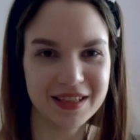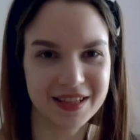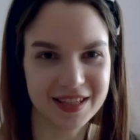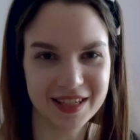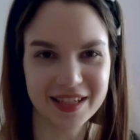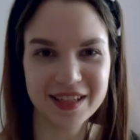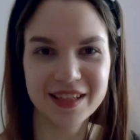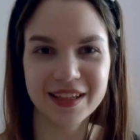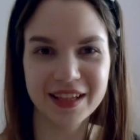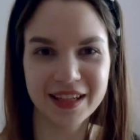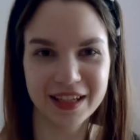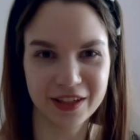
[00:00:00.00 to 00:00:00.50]
It's
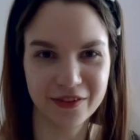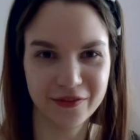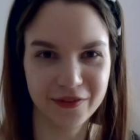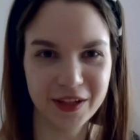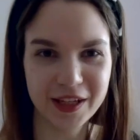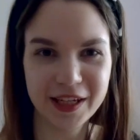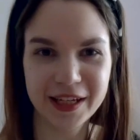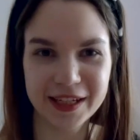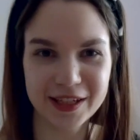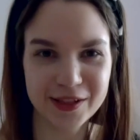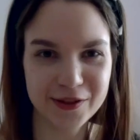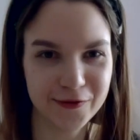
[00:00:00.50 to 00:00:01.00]

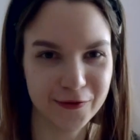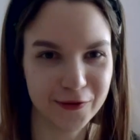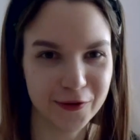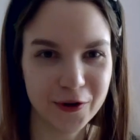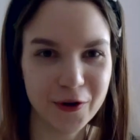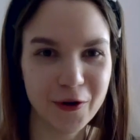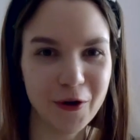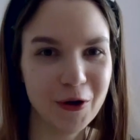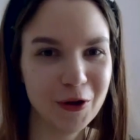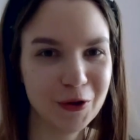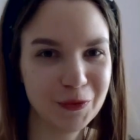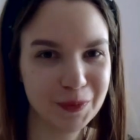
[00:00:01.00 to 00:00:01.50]
inconvenient
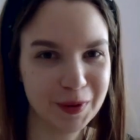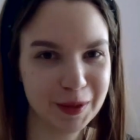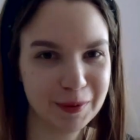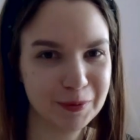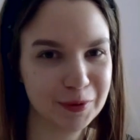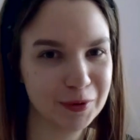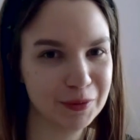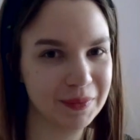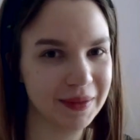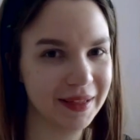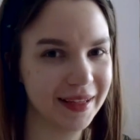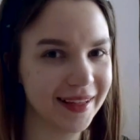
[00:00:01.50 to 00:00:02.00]
for all
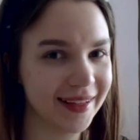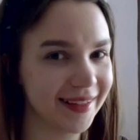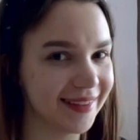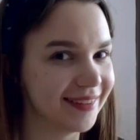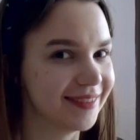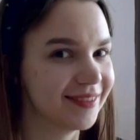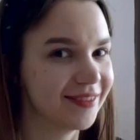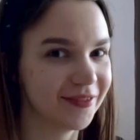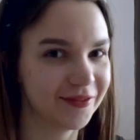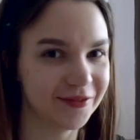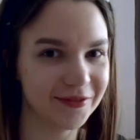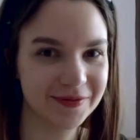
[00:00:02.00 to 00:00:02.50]
people, babe.